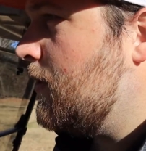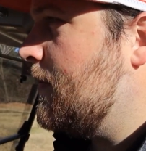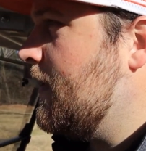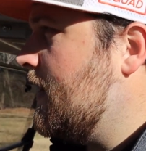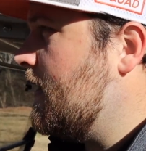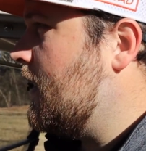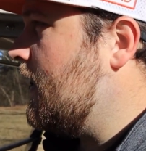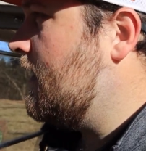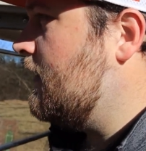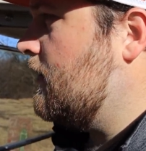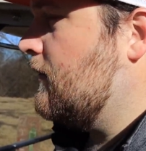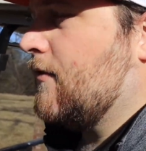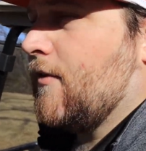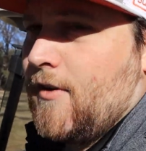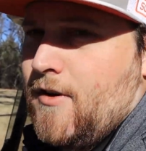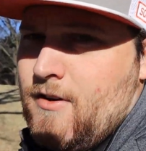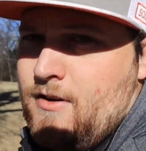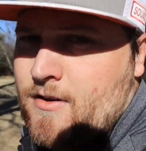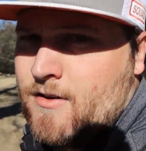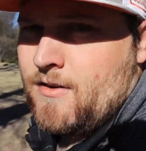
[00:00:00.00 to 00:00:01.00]
over
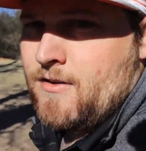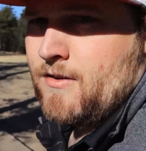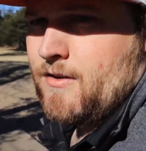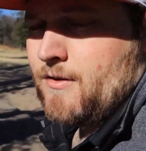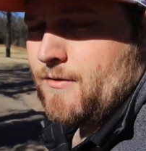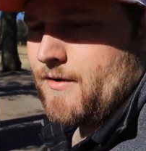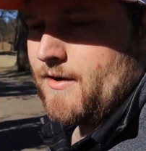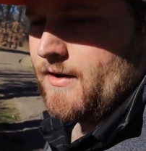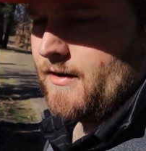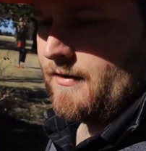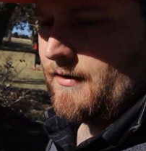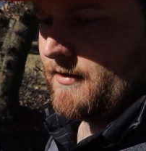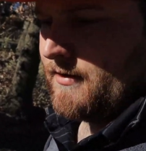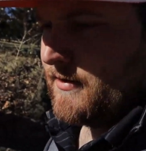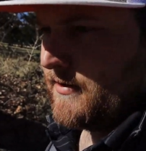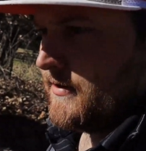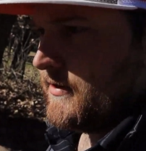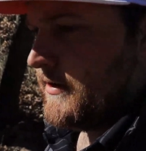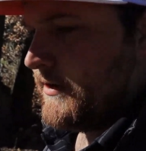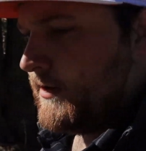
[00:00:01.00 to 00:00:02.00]
going into this
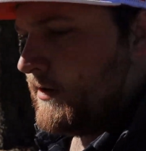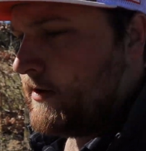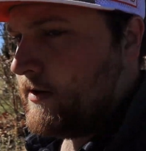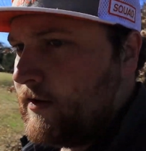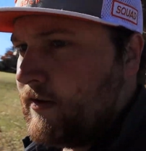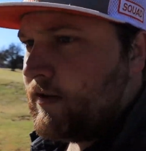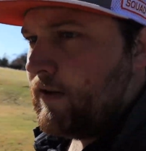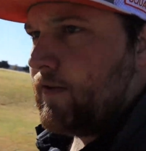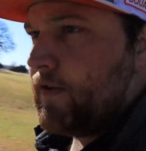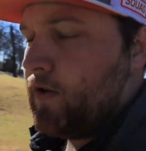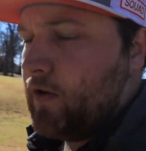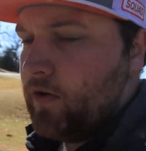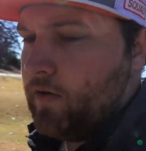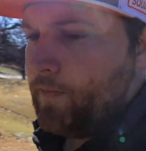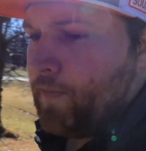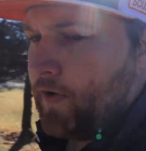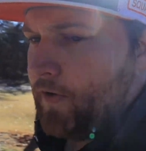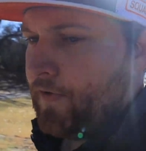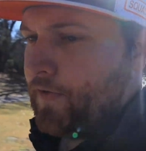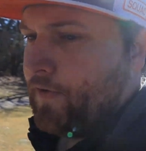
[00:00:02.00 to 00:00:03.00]
7th hole, par 3.